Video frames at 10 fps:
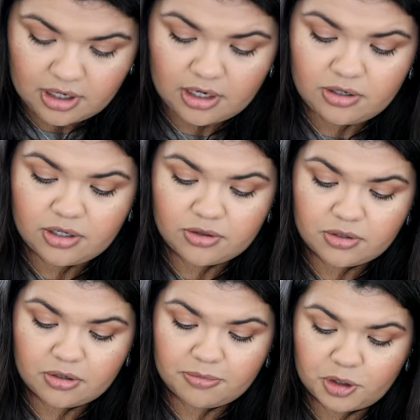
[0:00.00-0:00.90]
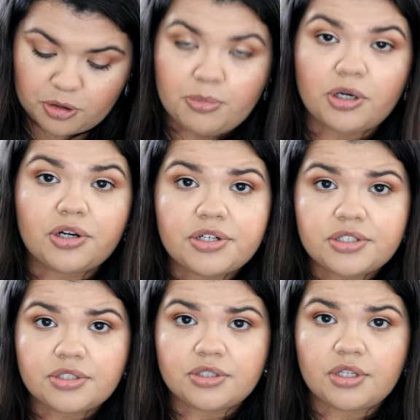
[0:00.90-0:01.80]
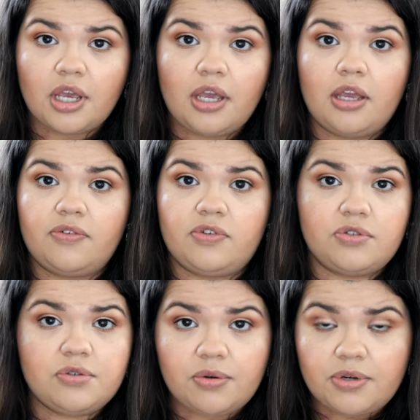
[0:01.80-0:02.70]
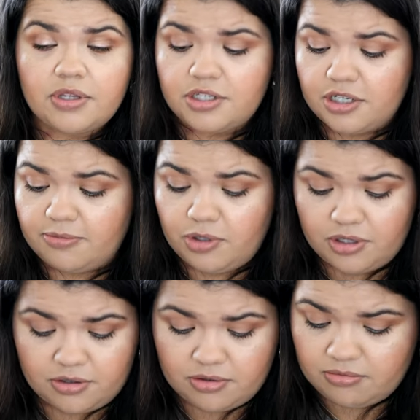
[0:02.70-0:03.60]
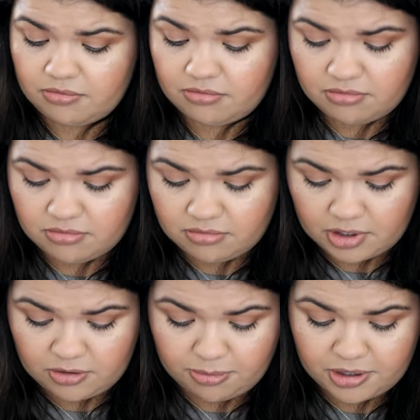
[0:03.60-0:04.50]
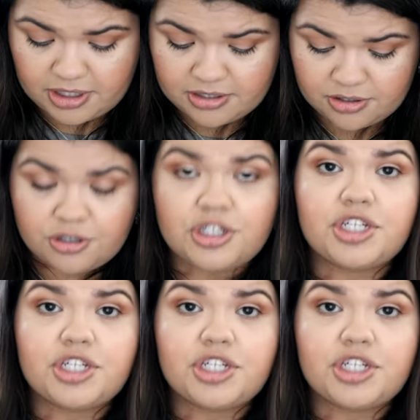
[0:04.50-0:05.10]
and you can throw them in your purse. If you do go to the gym, you can, you know, put these in your